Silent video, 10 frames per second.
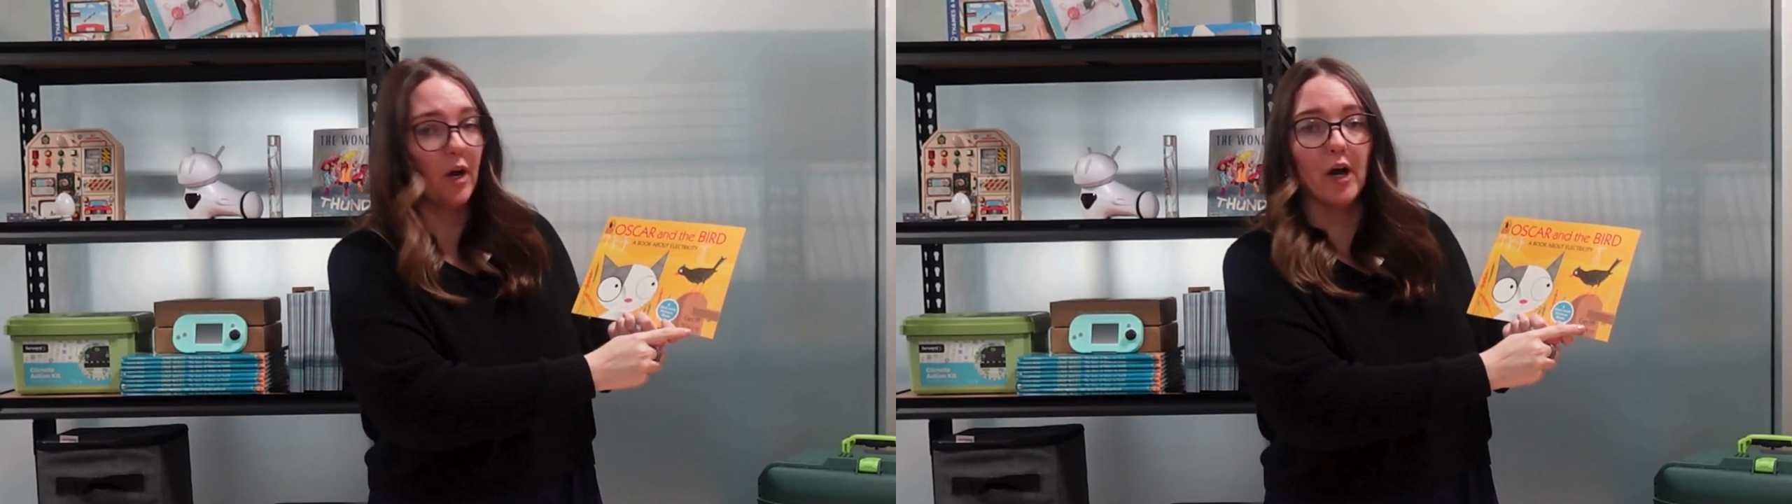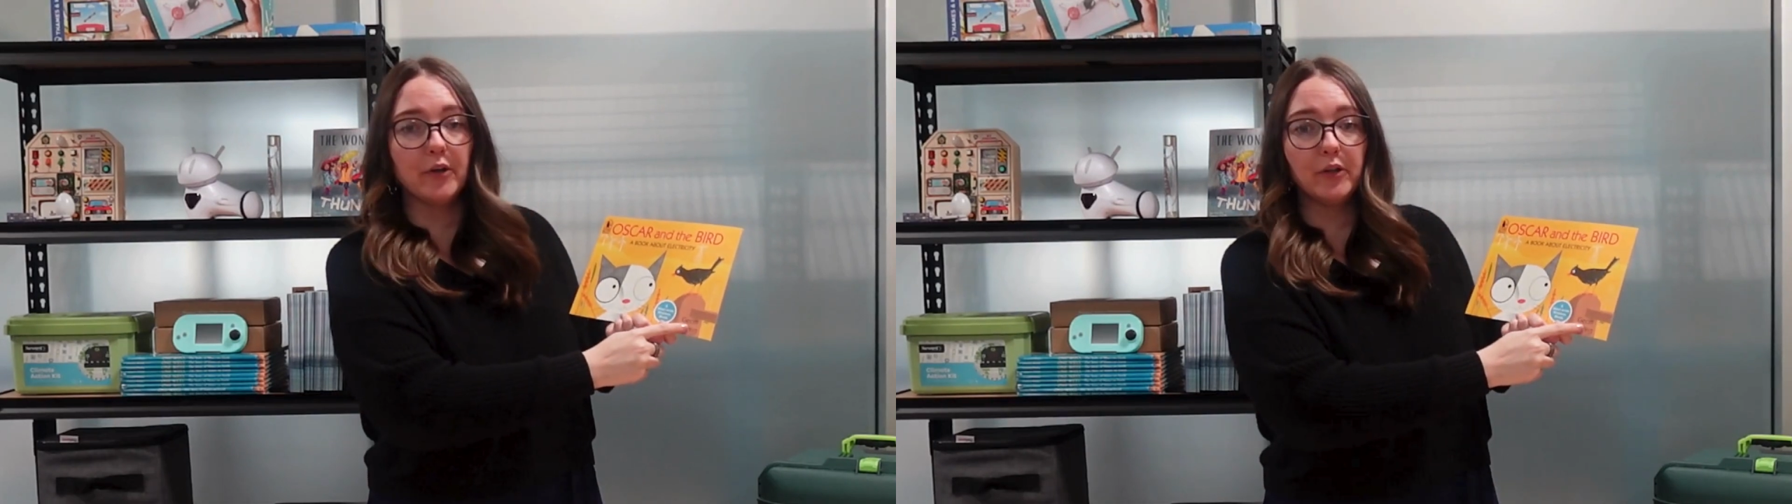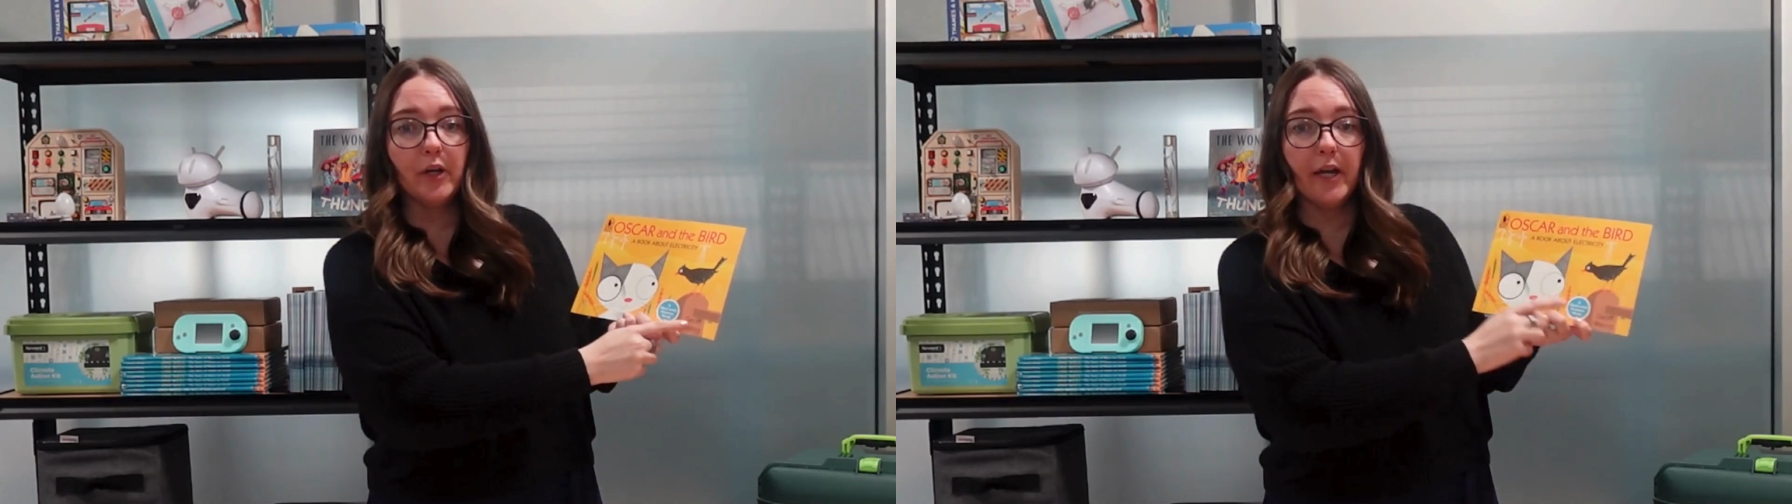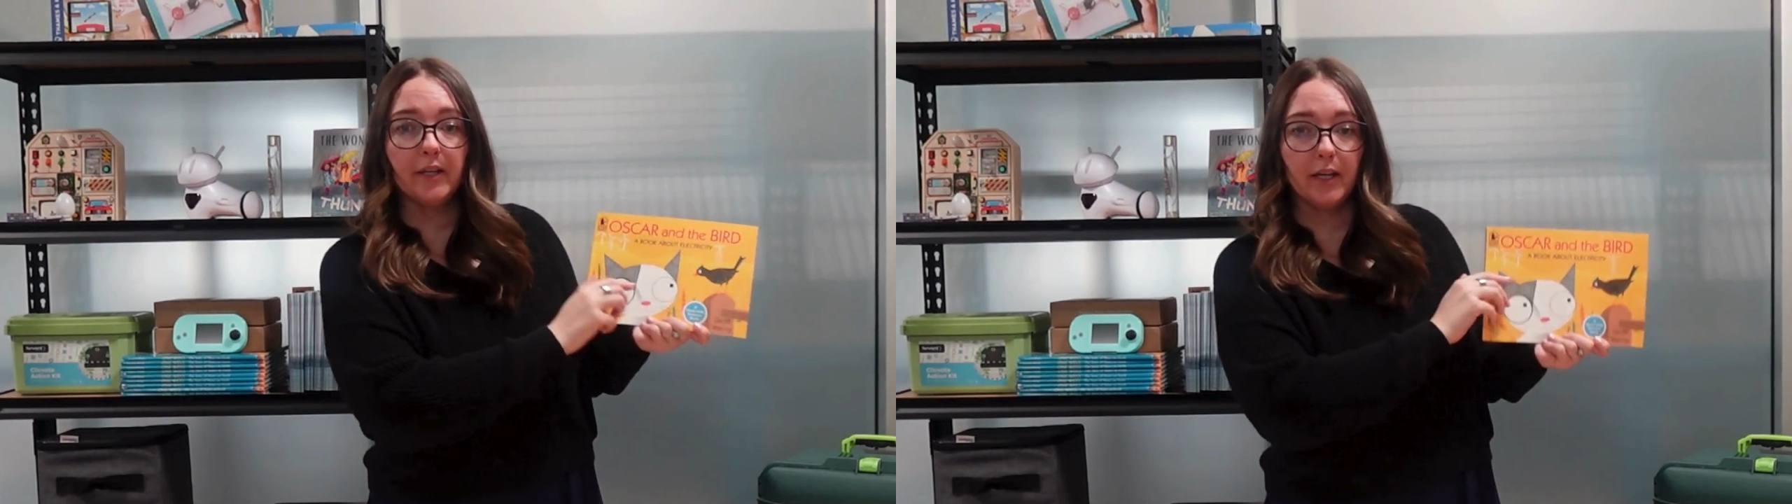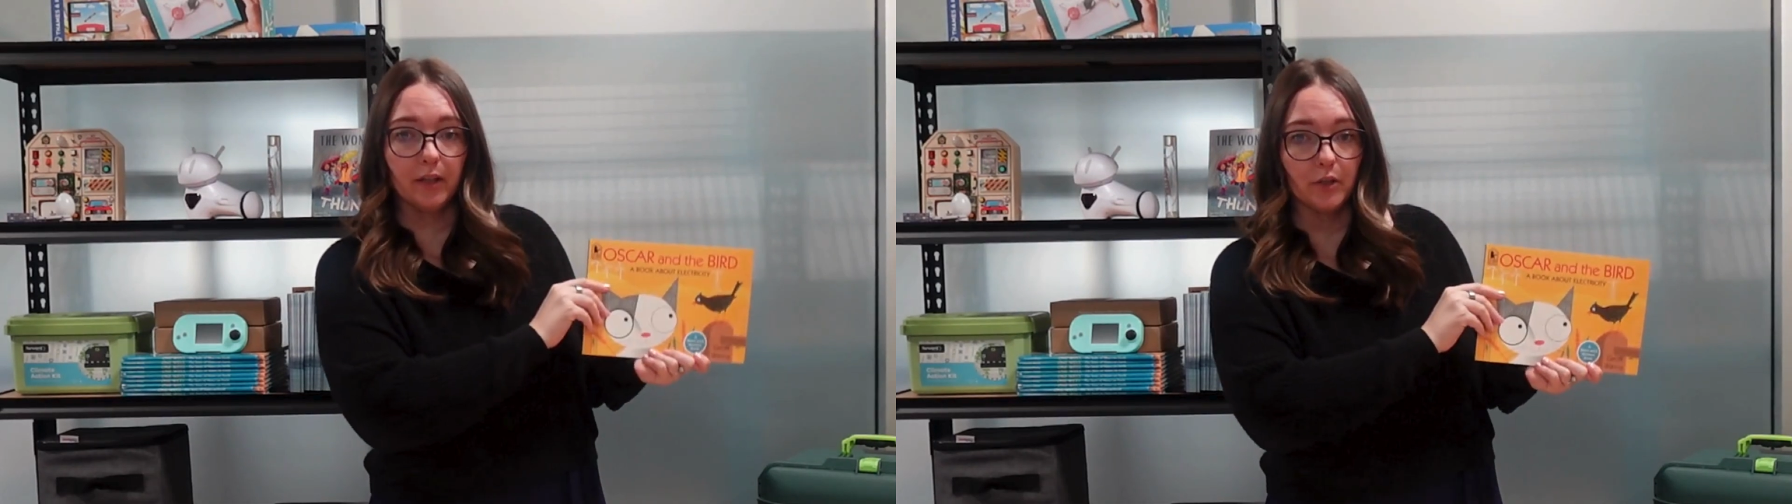author and
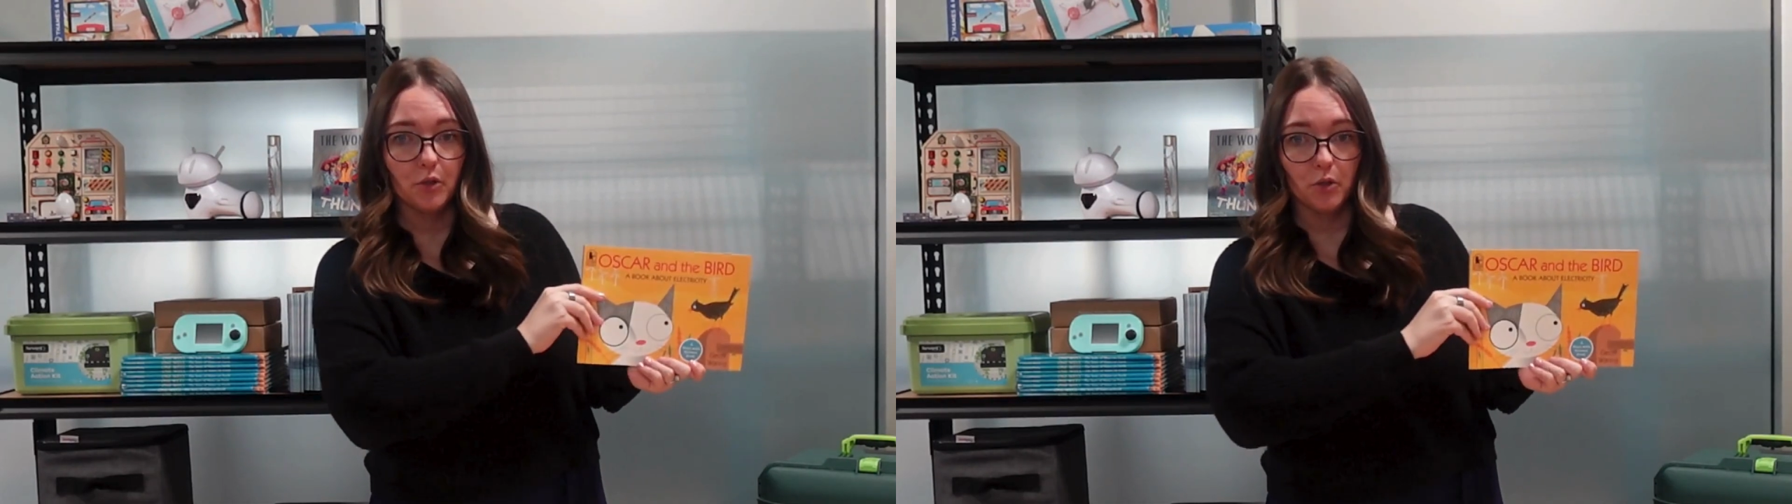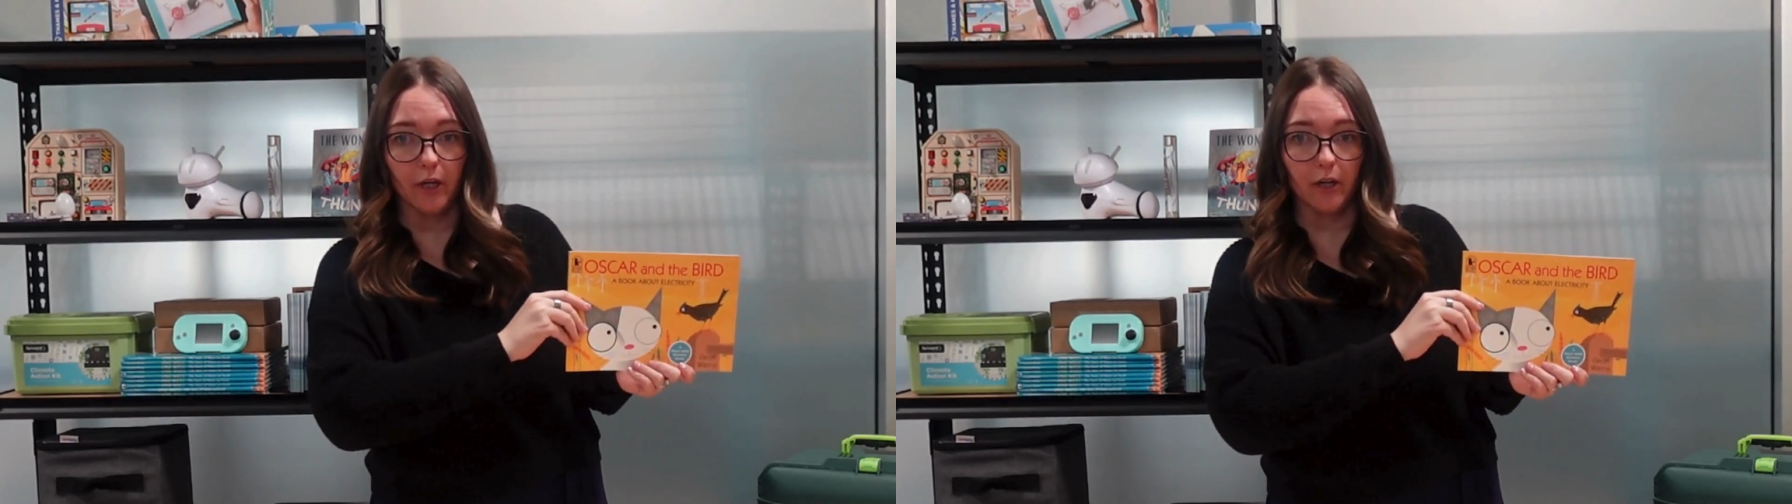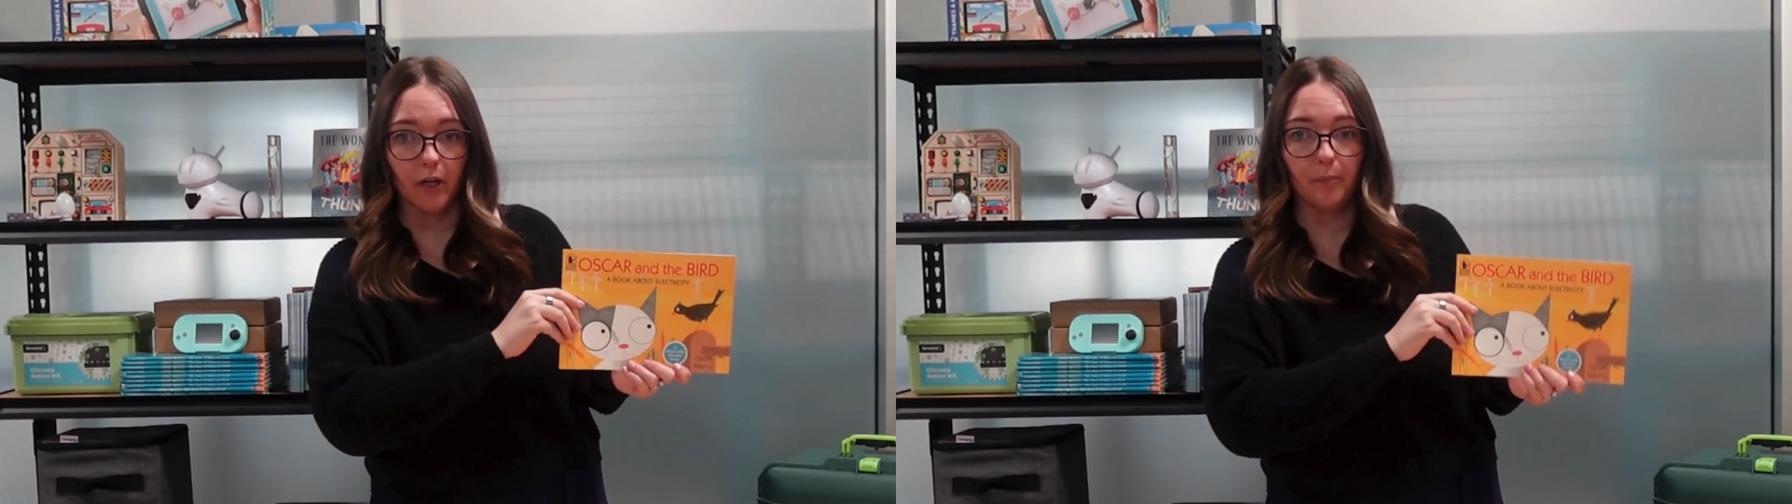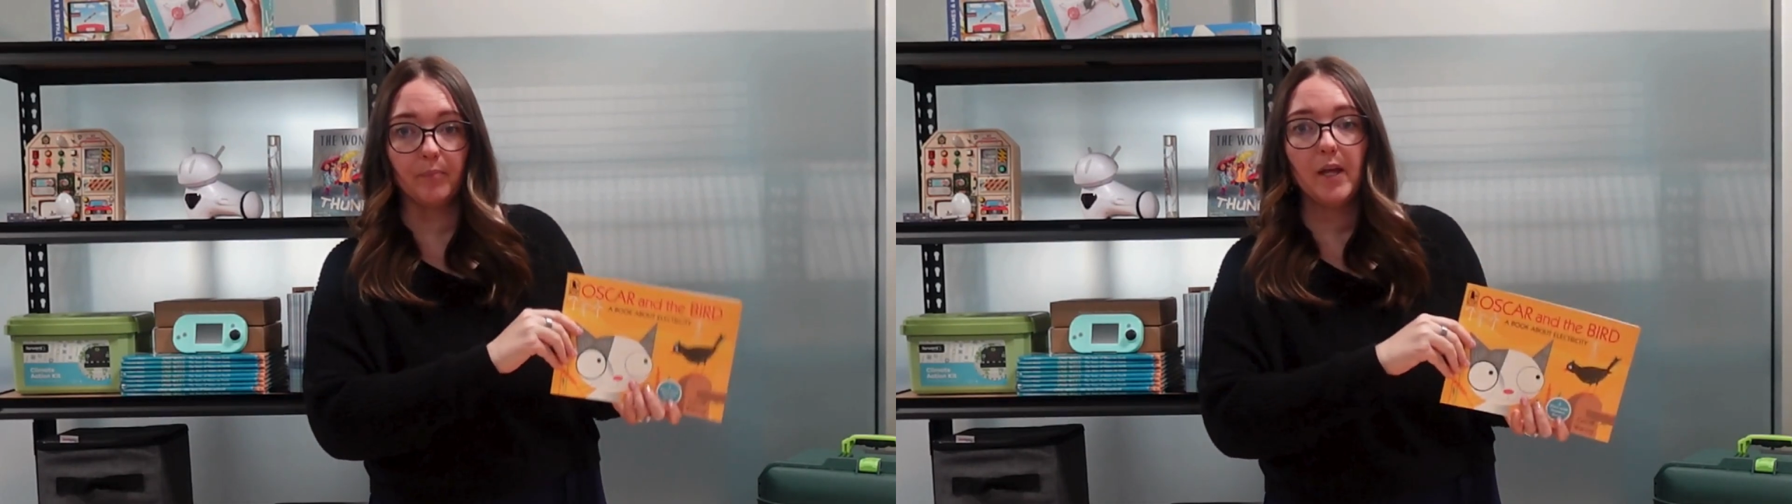the illustrator.